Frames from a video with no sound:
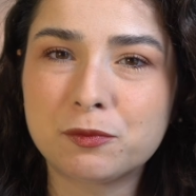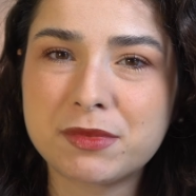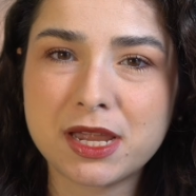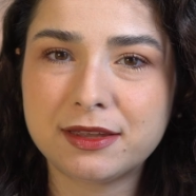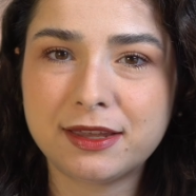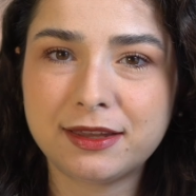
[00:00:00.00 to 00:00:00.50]

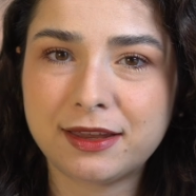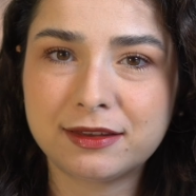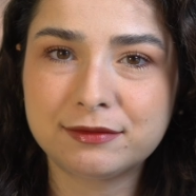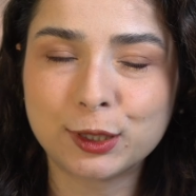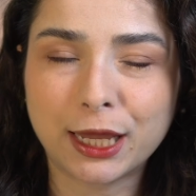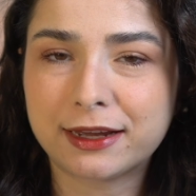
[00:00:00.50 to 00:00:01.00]
making
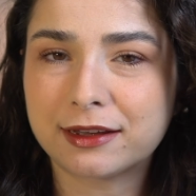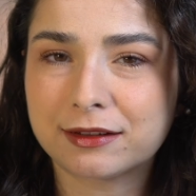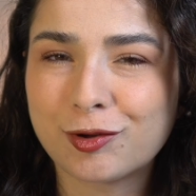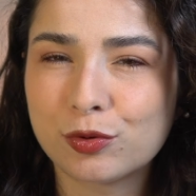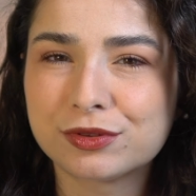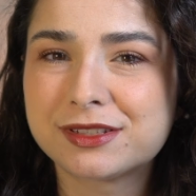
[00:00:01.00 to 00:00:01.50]
it like a
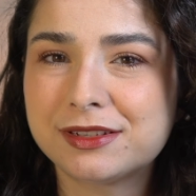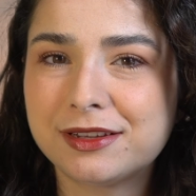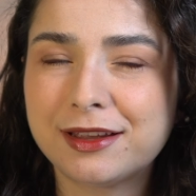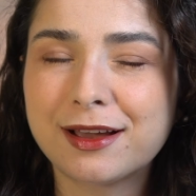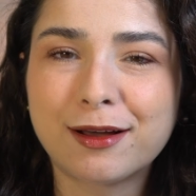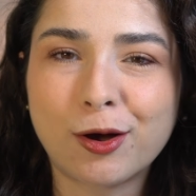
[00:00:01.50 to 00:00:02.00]

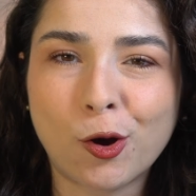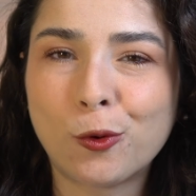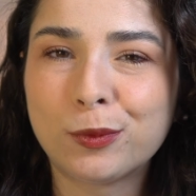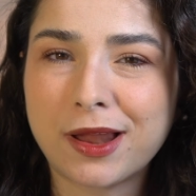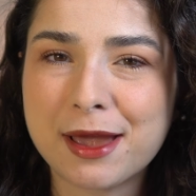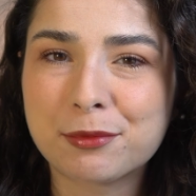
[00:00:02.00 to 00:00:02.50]
cozy
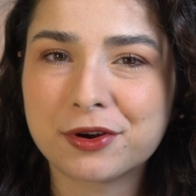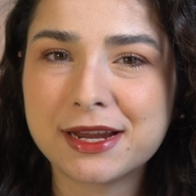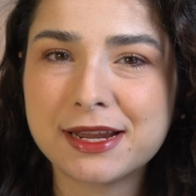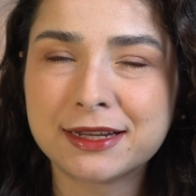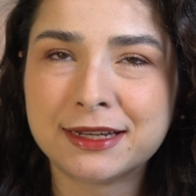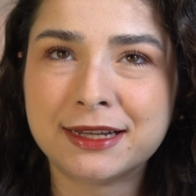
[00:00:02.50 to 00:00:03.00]
home
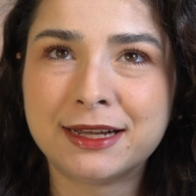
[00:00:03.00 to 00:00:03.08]
library